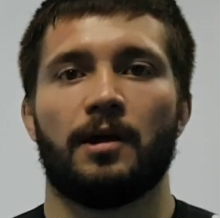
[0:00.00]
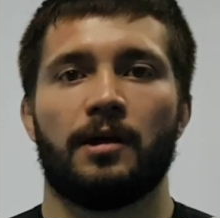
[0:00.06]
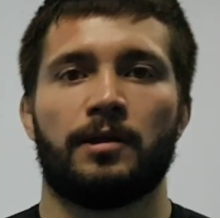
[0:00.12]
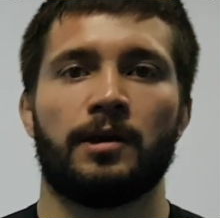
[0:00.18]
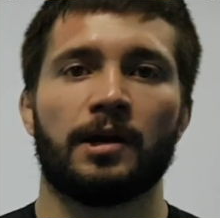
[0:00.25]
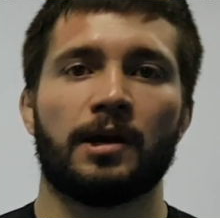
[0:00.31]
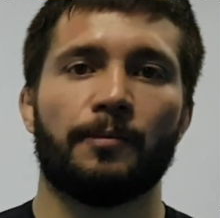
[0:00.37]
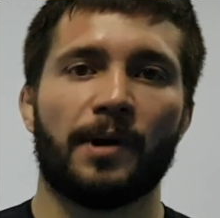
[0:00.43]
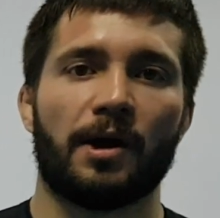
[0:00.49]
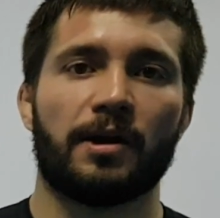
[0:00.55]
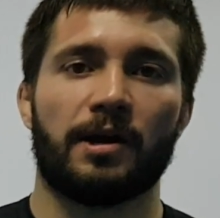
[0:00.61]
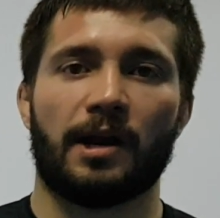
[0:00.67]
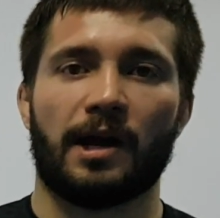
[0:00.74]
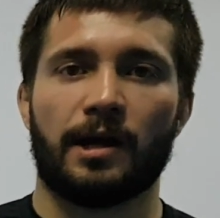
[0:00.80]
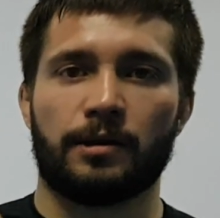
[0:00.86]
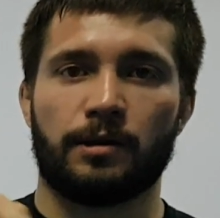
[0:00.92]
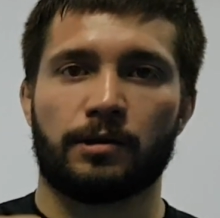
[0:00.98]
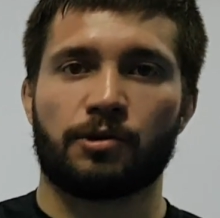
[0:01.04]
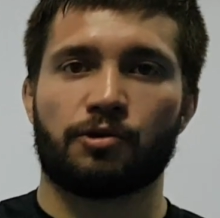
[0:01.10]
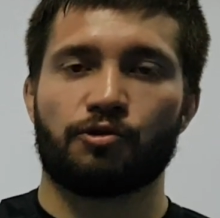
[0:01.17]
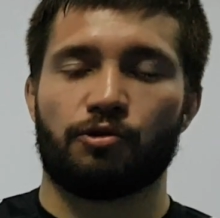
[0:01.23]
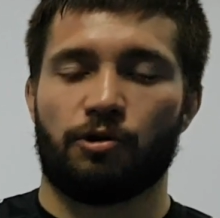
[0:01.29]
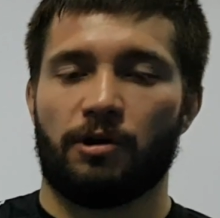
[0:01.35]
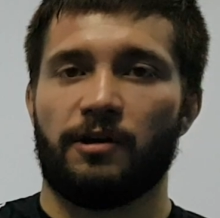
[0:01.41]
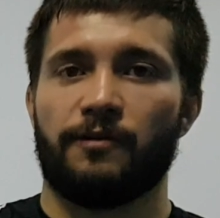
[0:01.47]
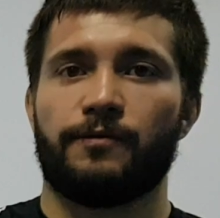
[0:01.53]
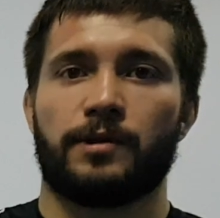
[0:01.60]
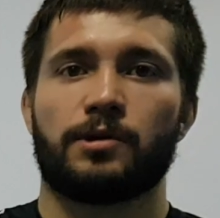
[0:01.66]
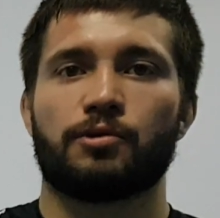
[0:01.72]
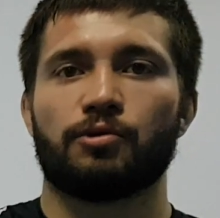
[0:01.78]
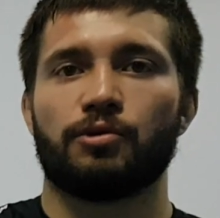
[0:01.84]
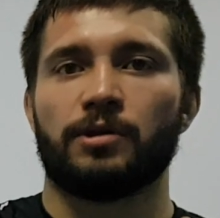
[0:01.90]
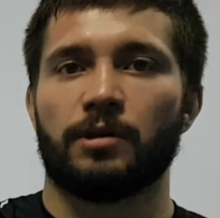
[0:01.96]
Think about it as a screw. If a
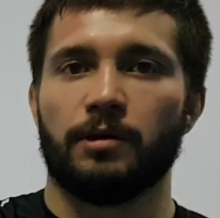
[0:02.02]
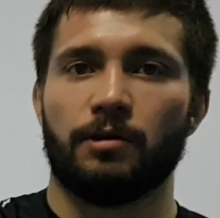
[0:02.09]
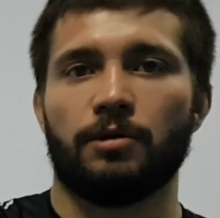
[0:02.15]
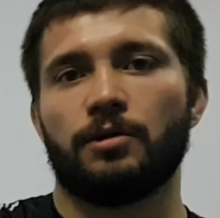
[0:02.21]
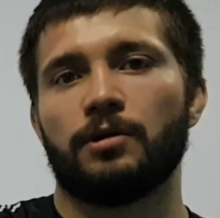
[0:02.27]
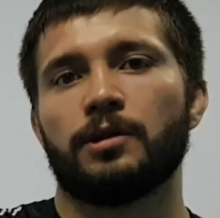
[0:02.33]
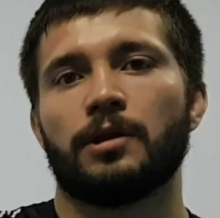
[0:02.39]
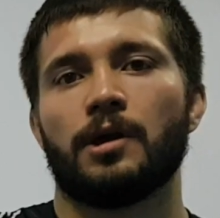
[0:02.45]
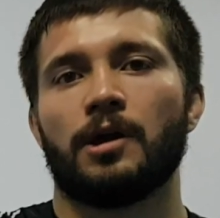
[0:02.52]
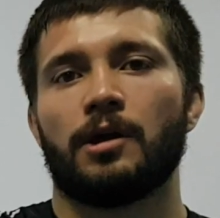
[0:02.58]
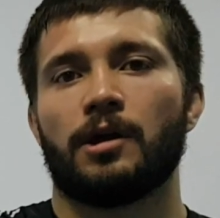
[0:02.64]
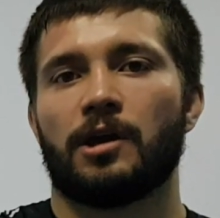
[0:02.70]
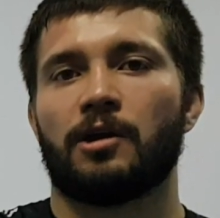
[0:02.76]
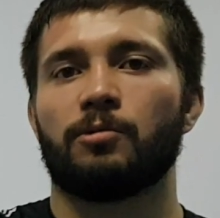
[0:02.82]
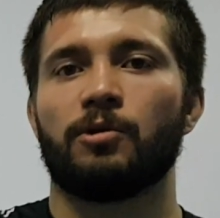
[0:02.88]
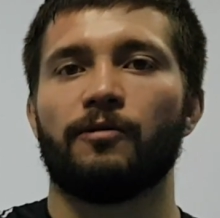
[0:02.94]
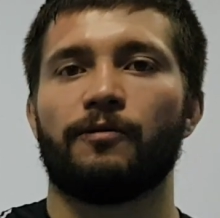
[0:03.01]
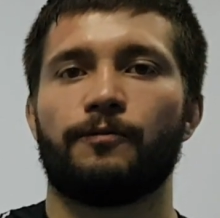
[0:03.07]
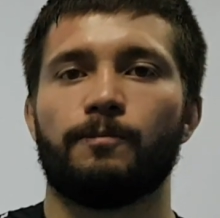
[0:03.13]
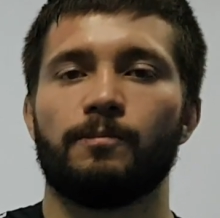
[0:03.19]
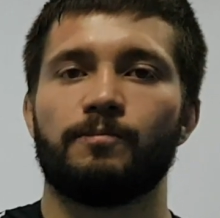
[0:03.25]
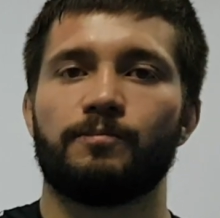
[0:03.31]
screw is loose, it will